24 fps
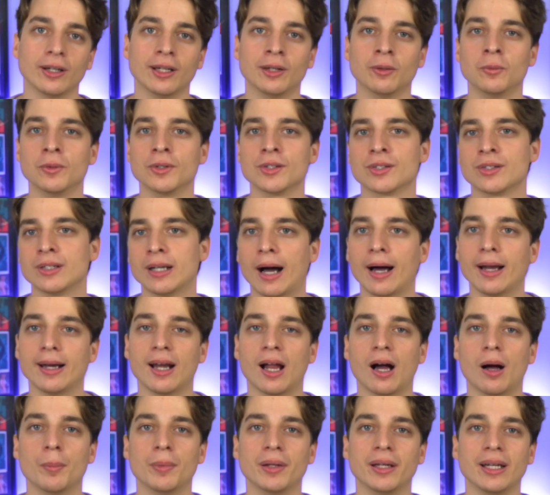It was not
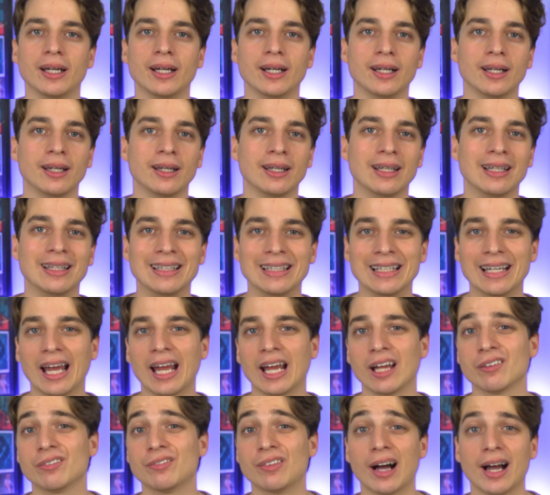nominated in the
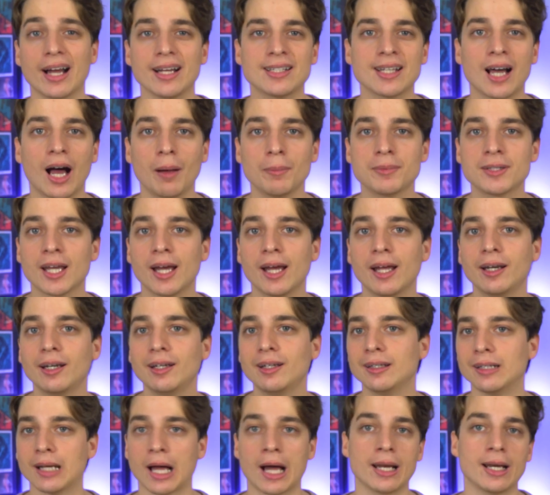A F I top
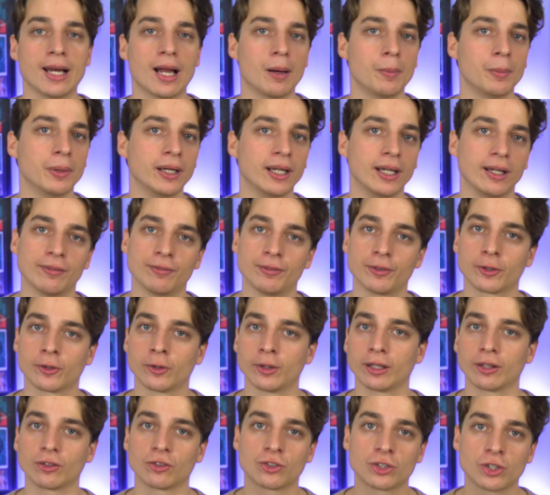ten, not nominated for
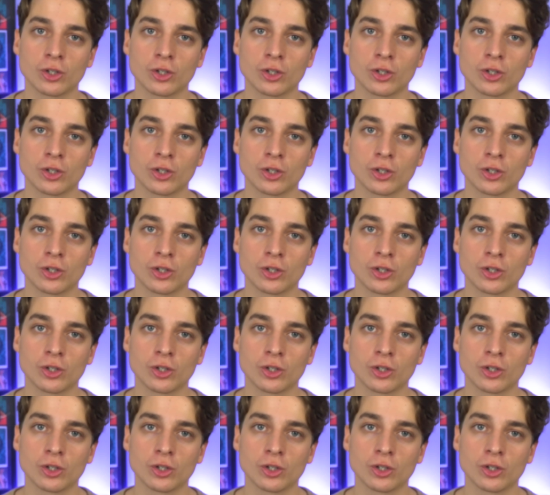Critics'